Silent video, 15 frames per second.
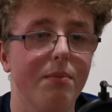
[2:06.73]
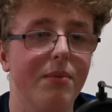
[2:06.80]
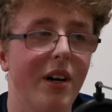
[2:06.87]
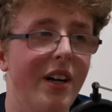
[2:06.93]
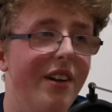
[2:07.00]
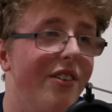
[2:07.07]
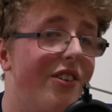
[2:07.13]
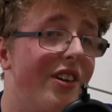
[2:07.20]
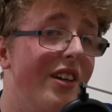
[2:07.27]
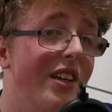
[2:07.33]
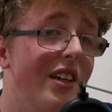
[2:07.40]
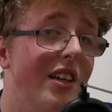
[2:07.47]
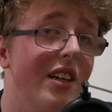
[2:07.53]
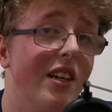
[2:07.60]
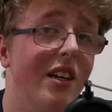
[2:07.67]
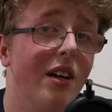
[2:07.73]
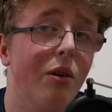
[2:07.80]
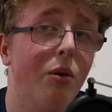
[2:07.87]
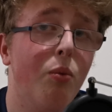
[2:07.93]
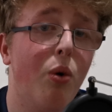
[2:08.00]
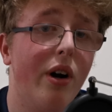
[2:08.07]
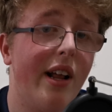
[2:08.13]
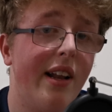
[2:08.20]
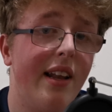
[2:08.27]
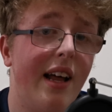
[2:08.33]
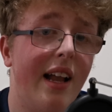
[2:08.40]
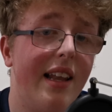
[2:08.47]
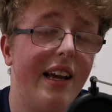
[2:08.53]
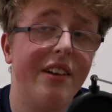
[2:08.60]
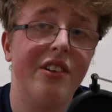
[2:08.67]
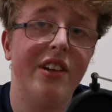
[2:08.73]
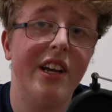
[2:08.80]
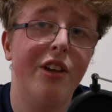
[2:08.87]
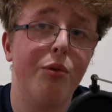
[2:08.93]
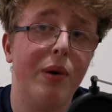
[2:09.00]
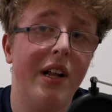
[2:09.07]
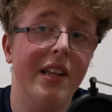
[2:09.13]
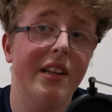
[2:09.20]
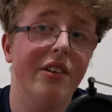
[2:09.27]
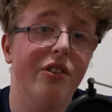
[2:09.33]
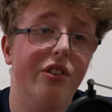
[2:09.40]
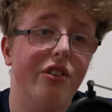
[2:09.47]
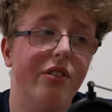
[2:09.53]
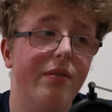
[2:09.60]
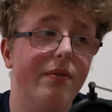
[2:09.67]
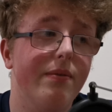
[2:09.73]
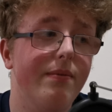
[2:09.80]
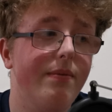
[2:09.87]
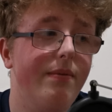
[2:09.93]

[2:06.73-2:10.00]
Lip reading: And what I like today as well is